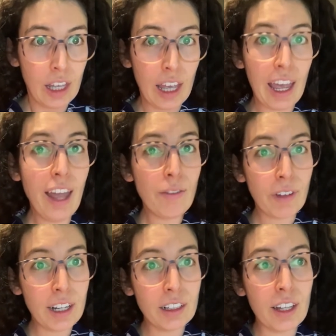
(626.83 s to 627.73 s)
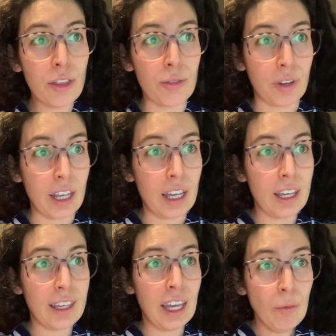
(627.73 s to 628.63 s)
And finally, 3,
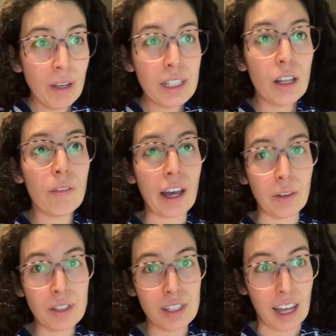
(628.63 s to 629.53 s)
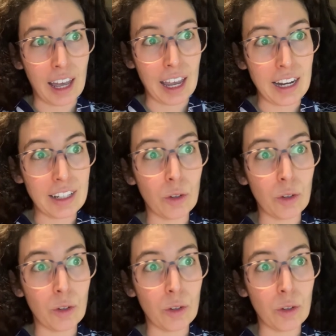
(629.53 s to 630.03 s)
get myself outside